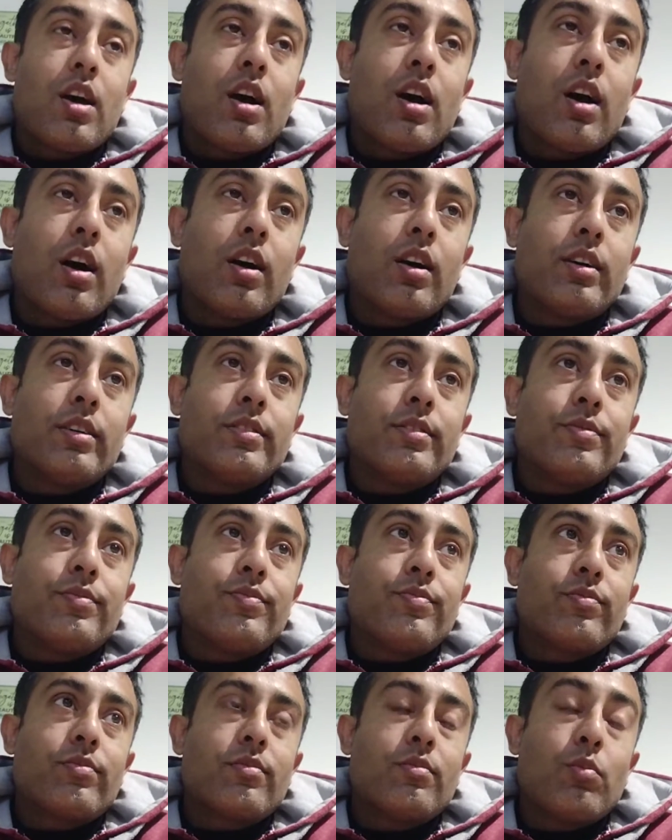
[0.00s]

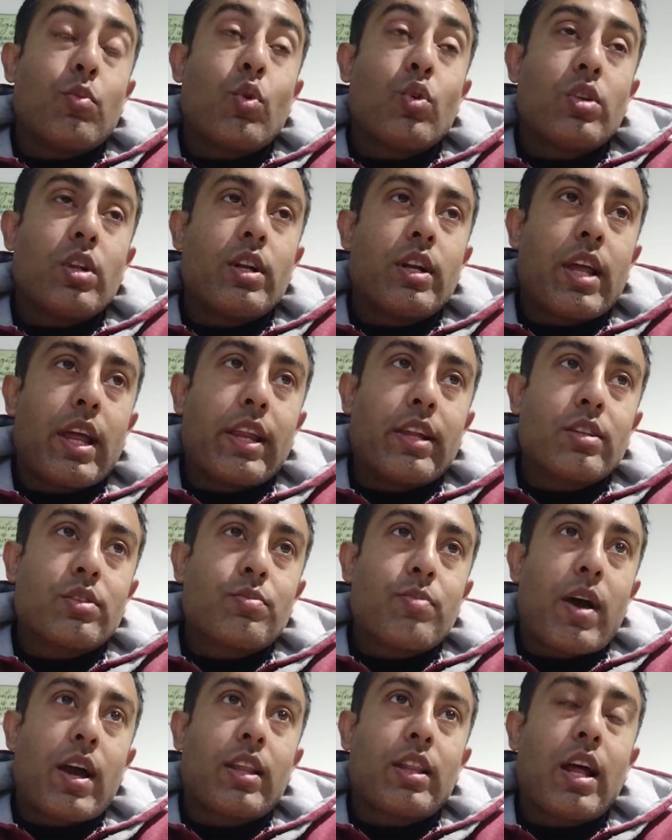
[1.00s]
more than 10 years
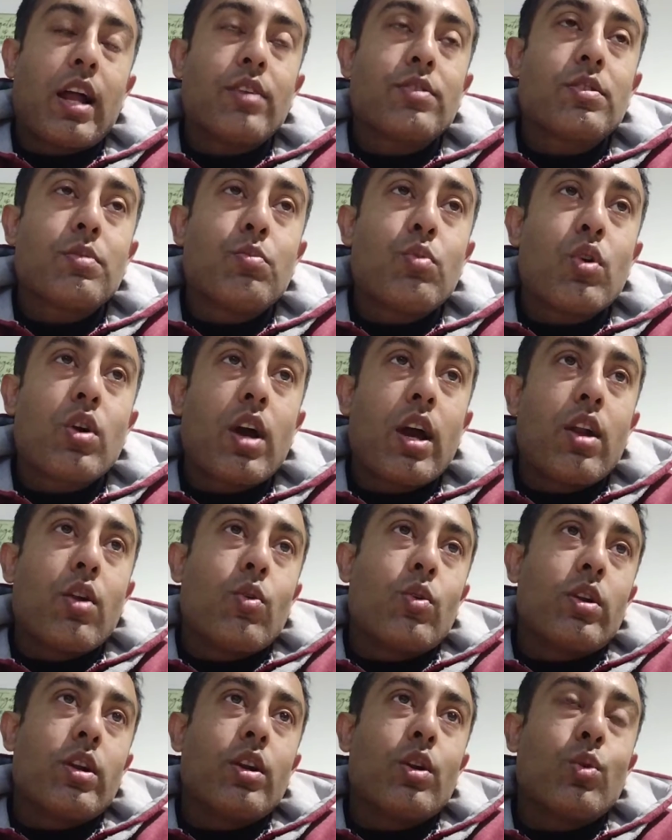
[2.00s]
back. That was a book I
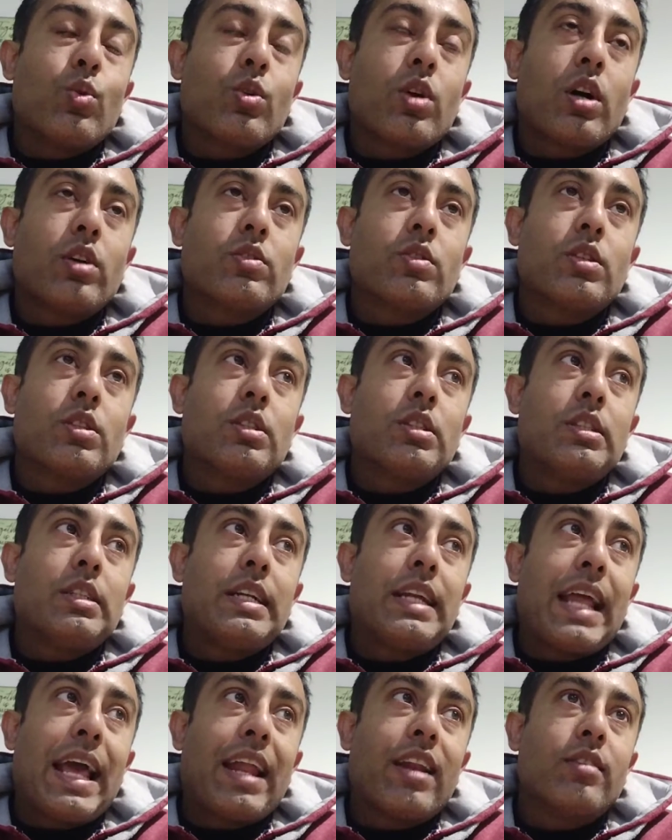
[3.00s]
wrote in
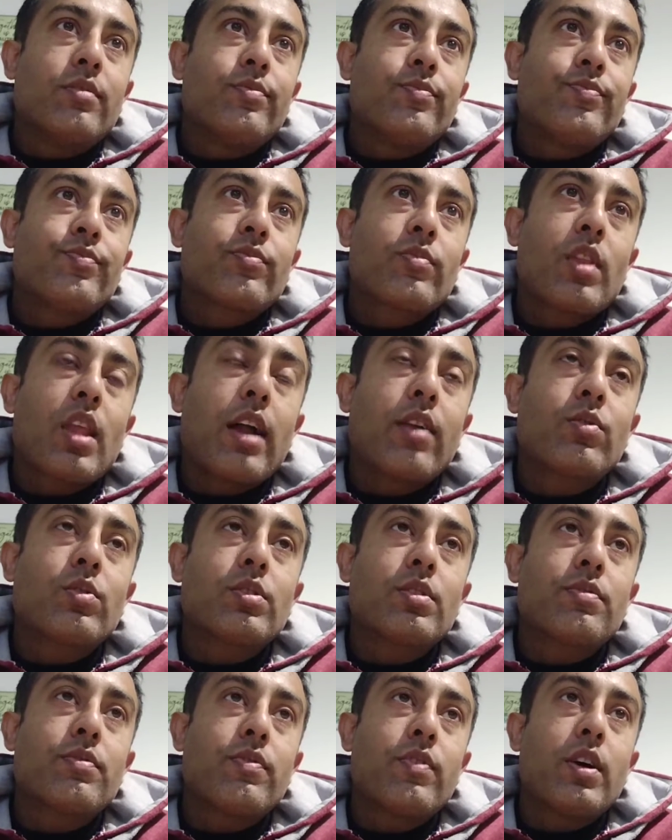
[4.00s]
2010. That was
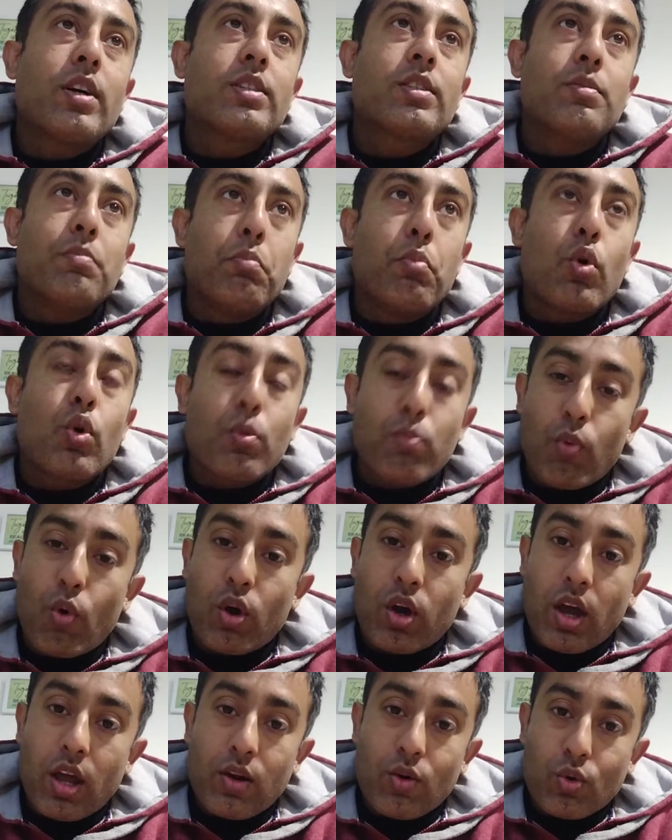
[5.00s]
the first
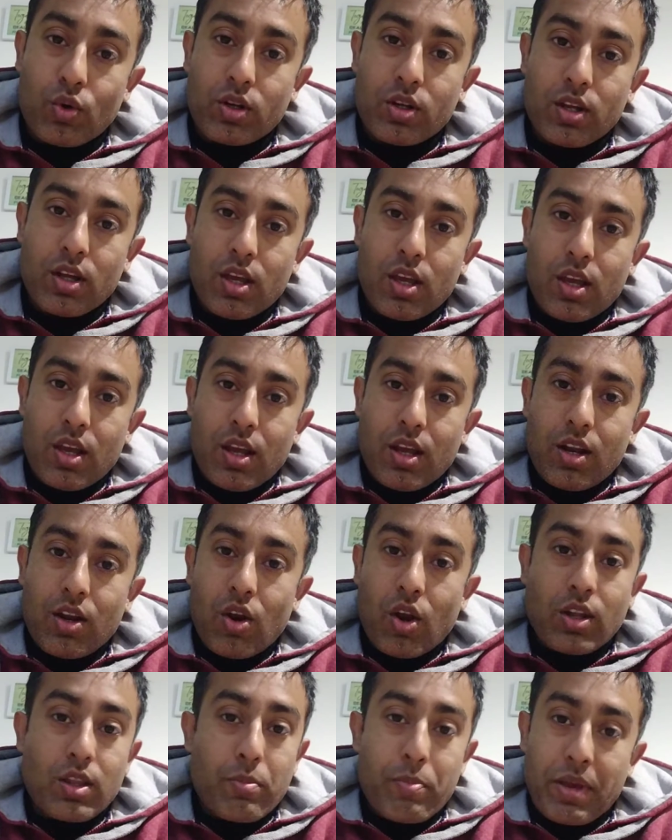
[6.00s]
book I wrote.
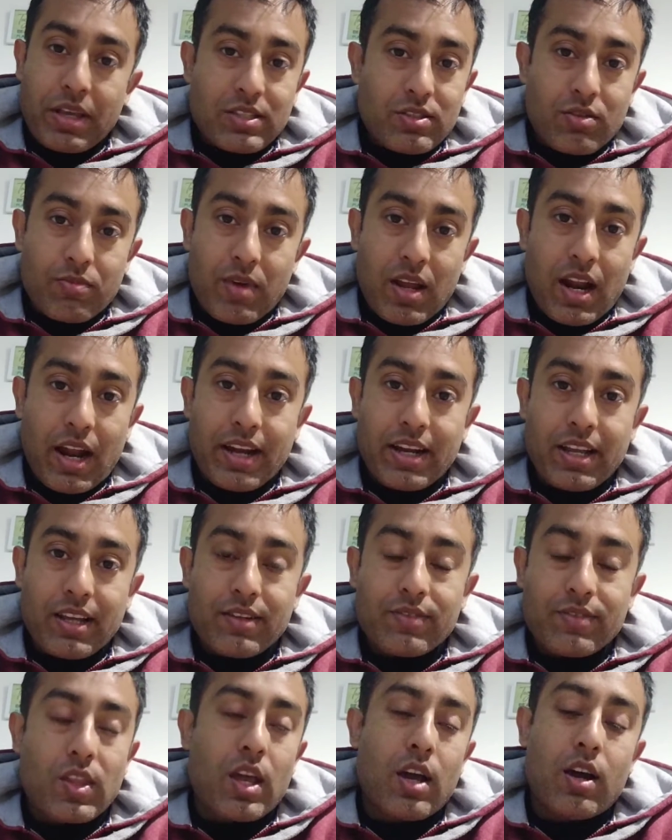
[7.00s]
Not the best of my
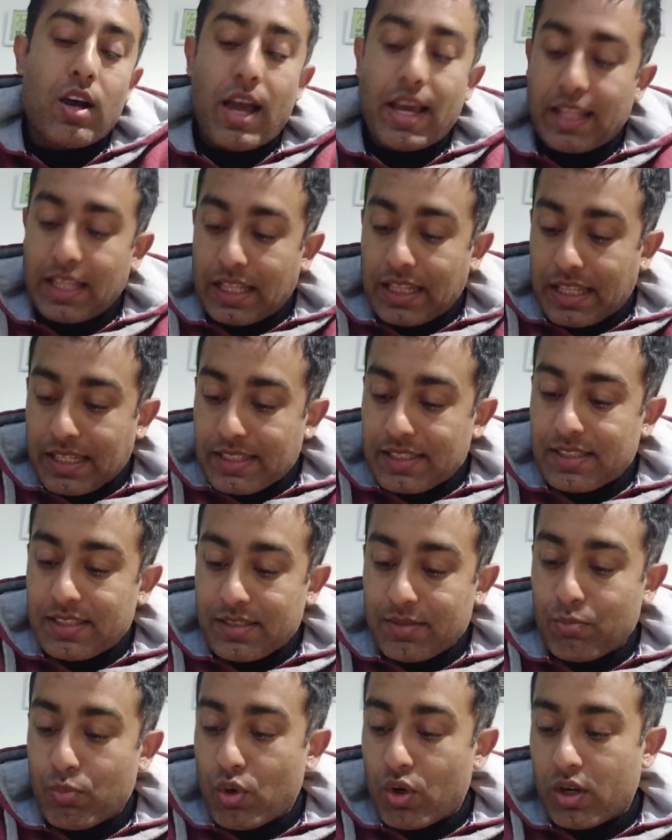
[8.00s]
writing. I think
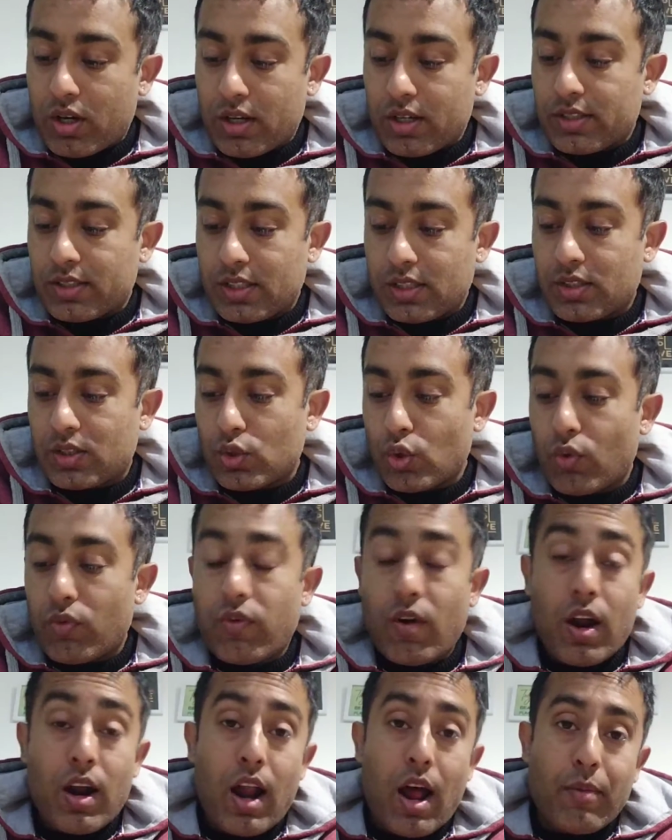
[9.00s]
this book, so
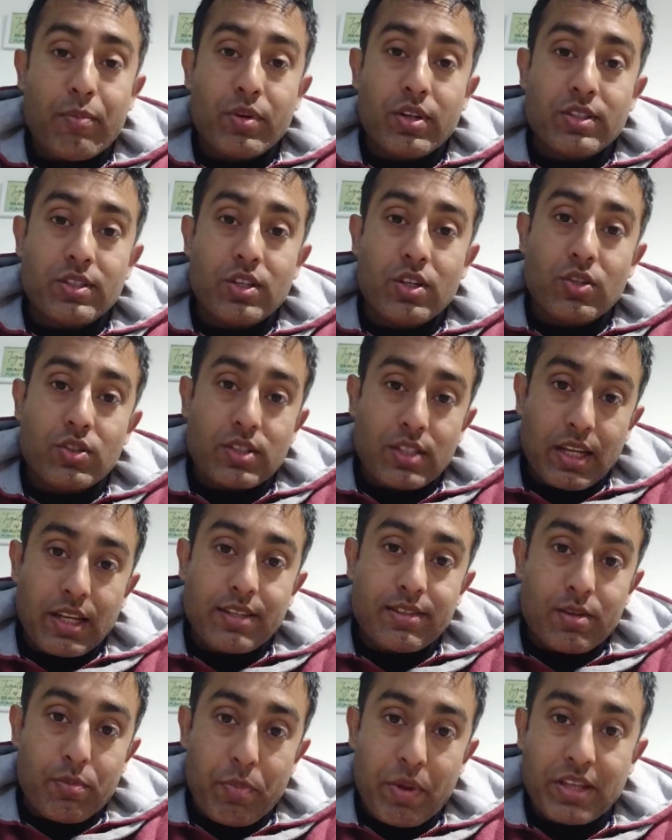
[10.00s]
far, Happiness in Your Skin,
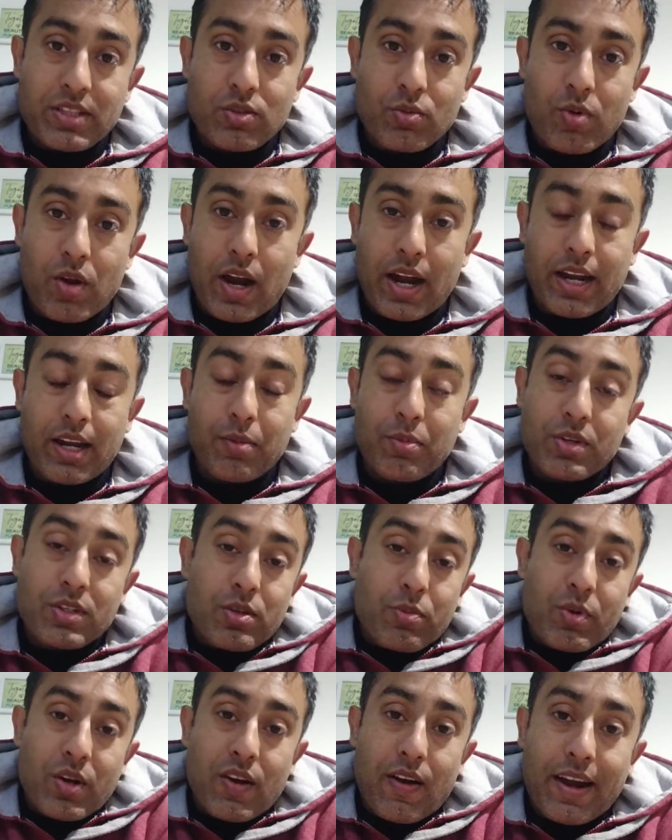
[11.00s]
is the best of my writing because
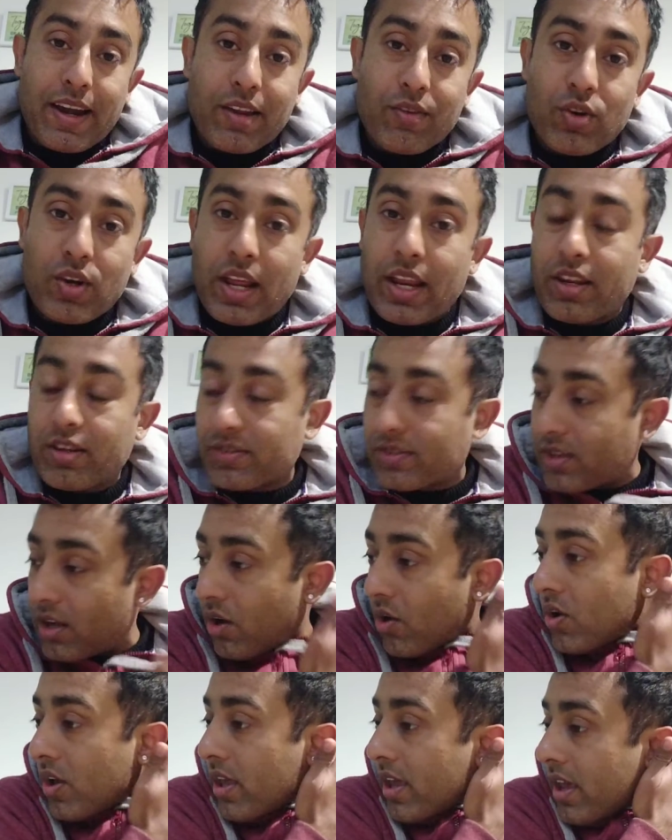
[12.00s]
I've been writing for 10 years
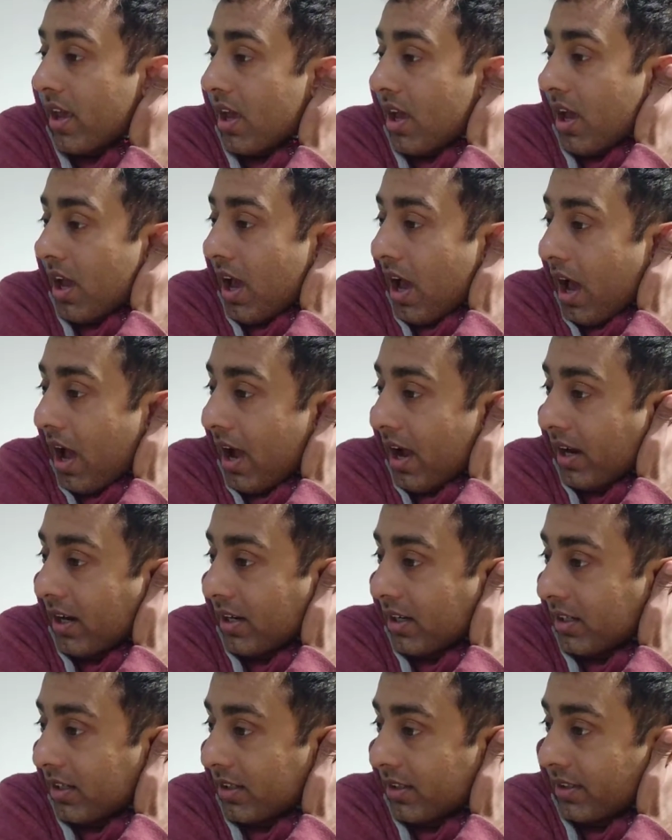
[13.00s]
now.
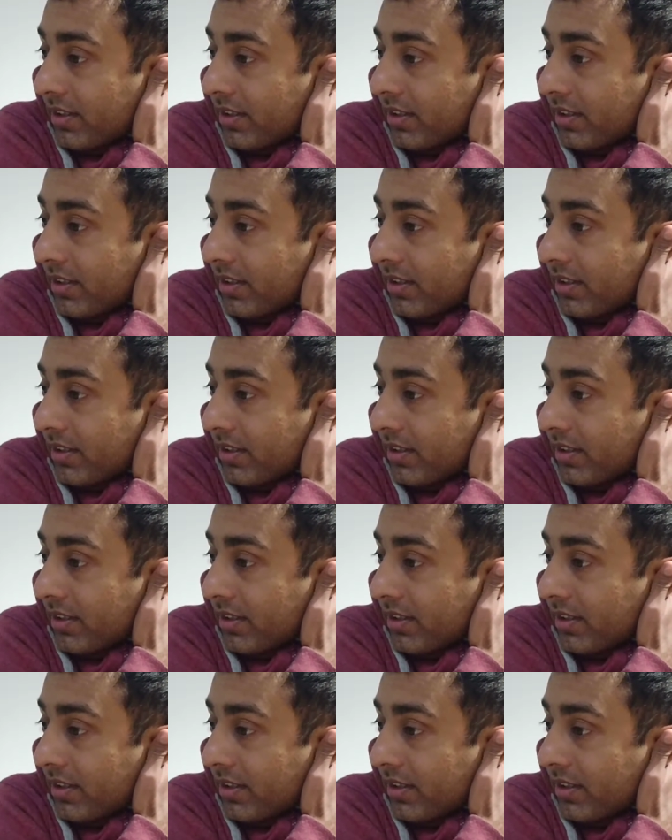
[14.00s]
And